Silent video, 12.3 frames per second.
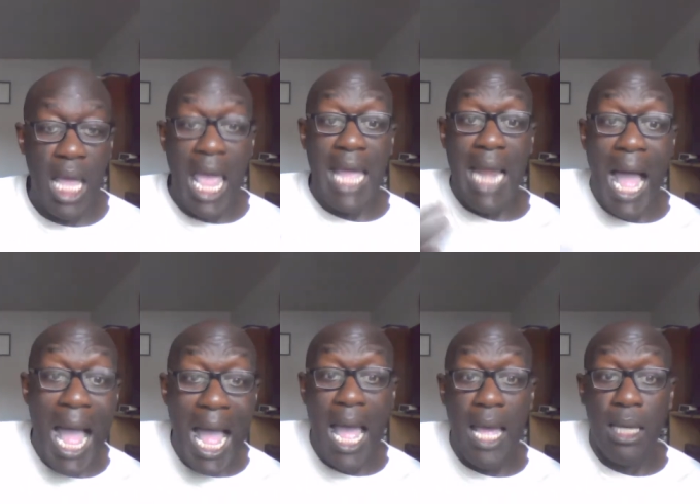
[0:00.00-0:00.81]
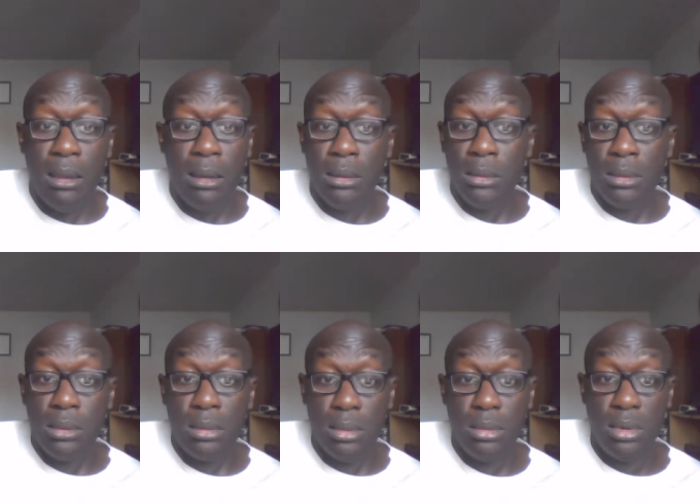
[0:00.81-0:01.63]
And I,
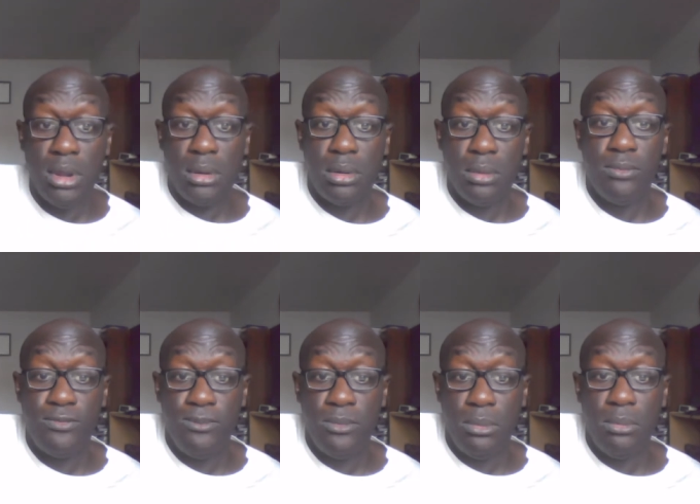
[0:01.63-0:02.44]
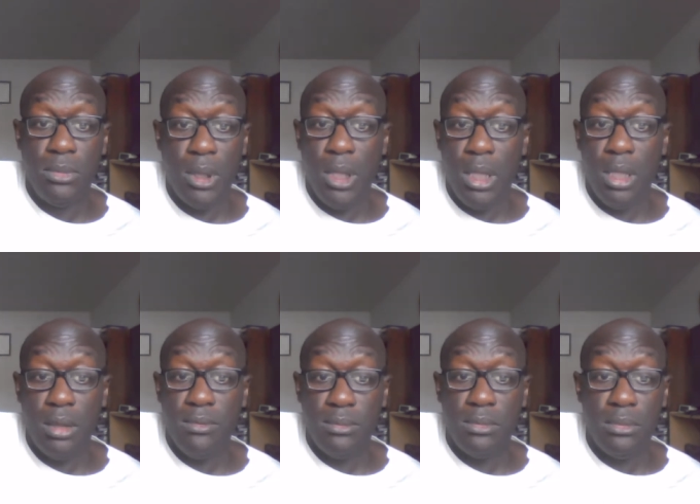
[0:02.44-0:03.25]
this
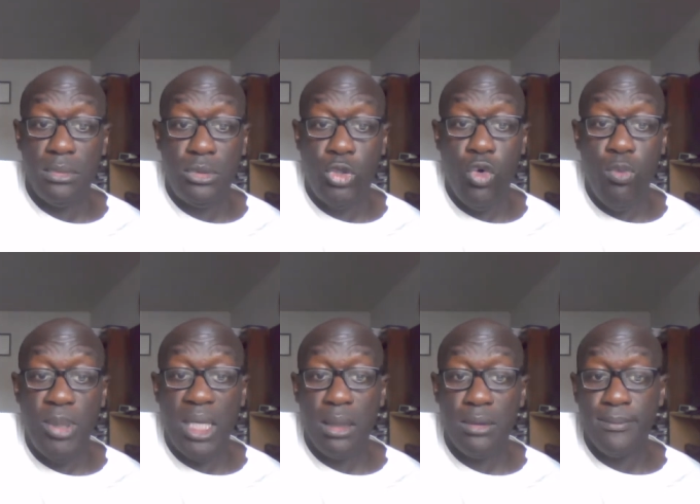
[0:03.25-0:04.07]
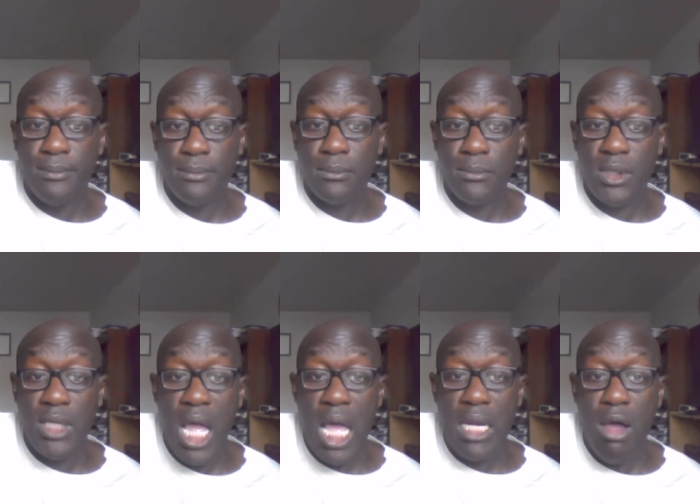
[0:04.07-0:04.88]
uh, two-bit
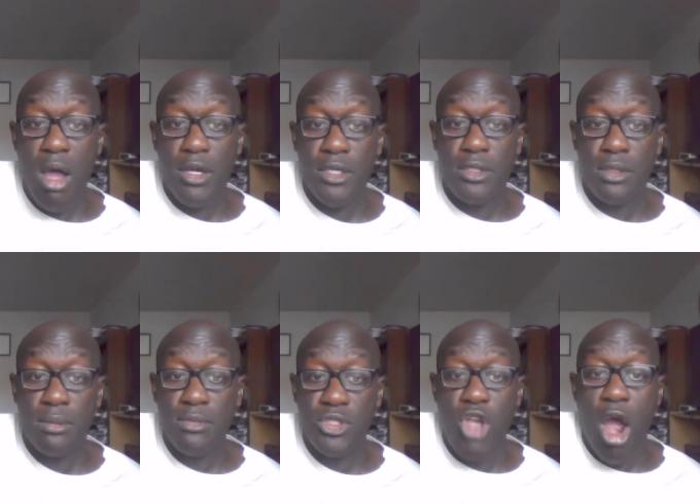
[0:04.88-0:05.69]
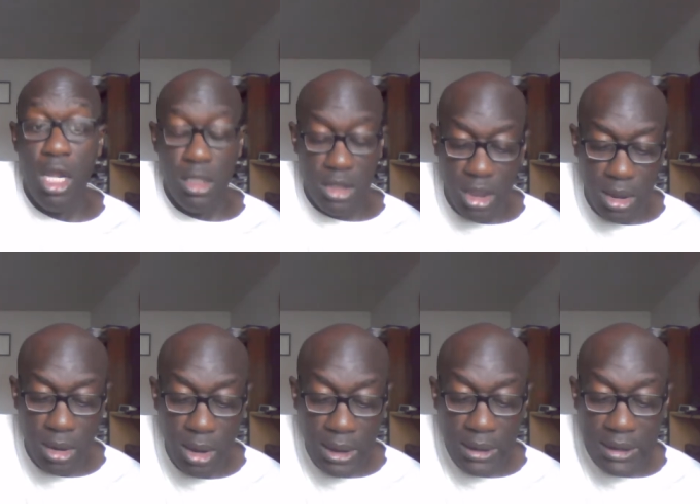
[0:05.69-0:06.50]
con artist
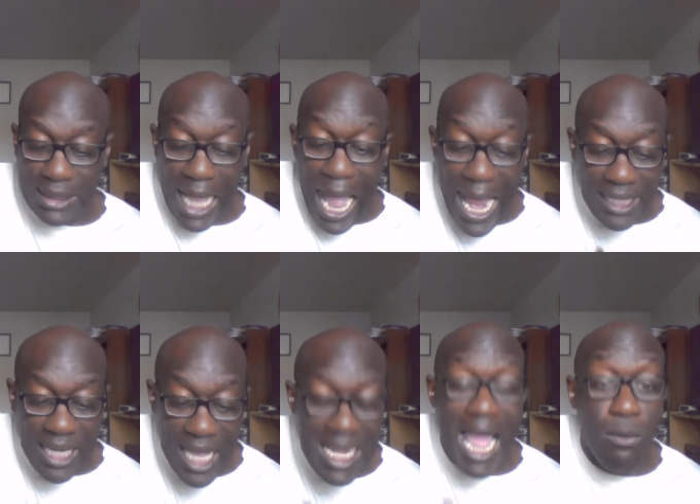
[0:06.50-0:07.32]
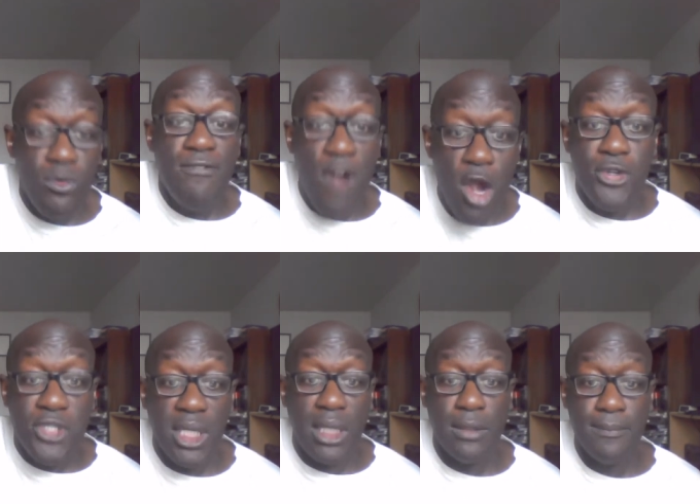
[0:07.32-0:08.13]
charlatan, says, I cannot
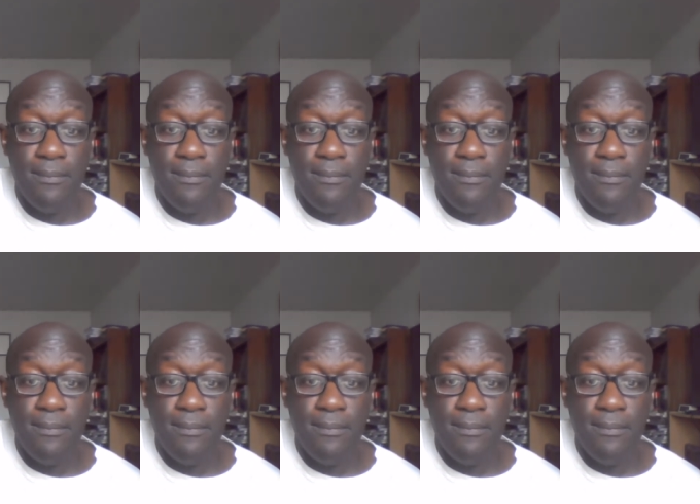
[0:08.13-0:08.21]
reverse it.